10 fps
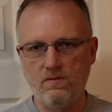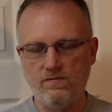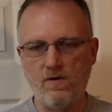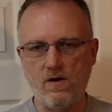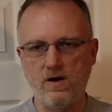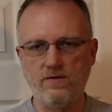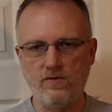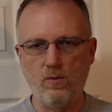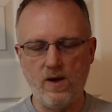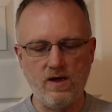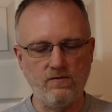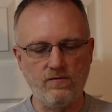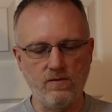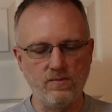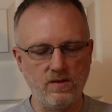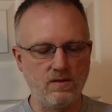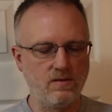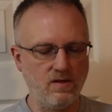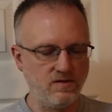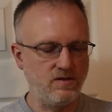far enough away from
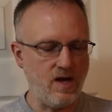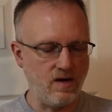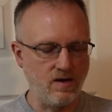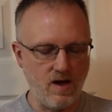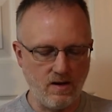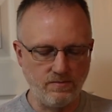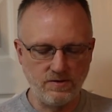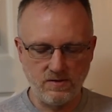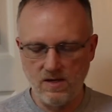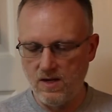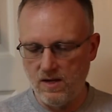the stock knobs.